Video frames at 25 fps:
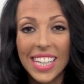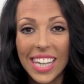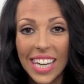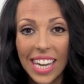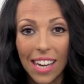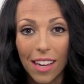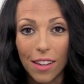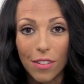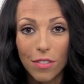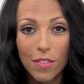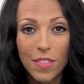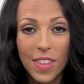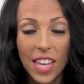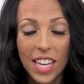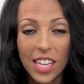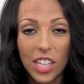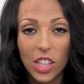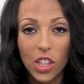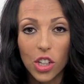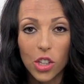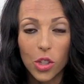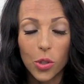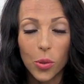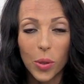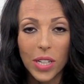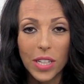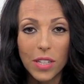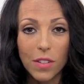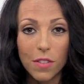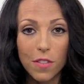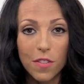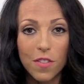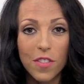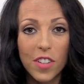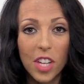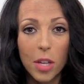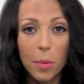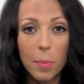GIF that you're going to
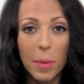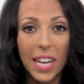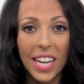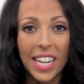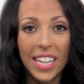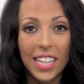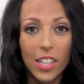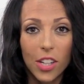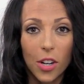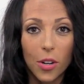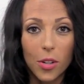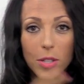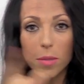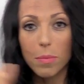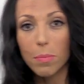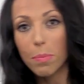film and it goes